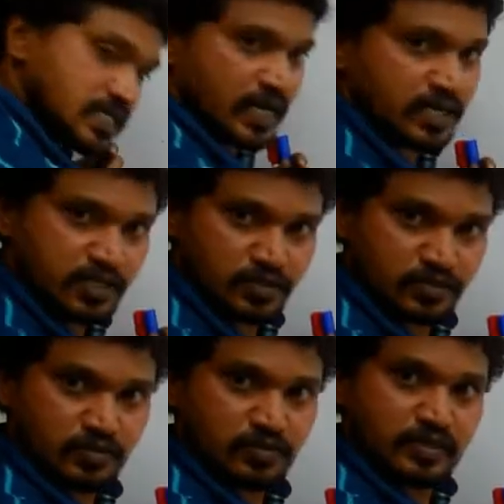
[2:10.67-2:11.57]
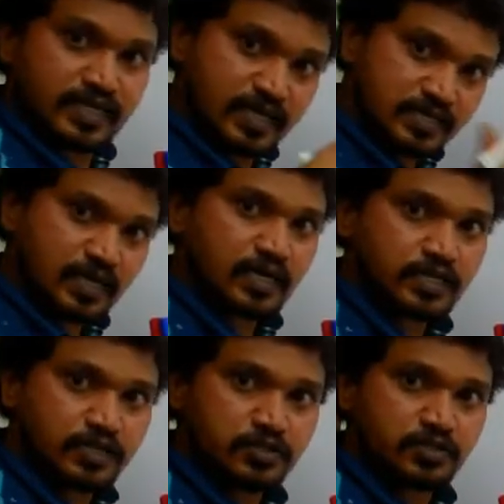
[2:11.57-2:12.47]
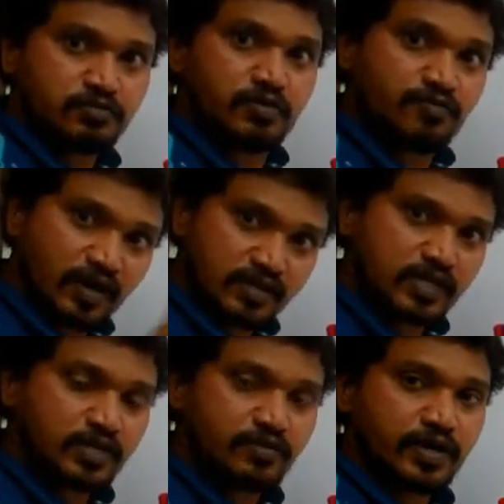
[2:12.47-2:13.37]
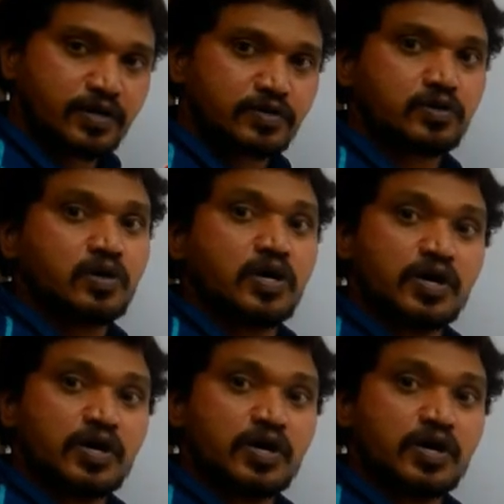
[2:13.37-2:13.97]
connective tissue. Dense connective tissue will be further divided into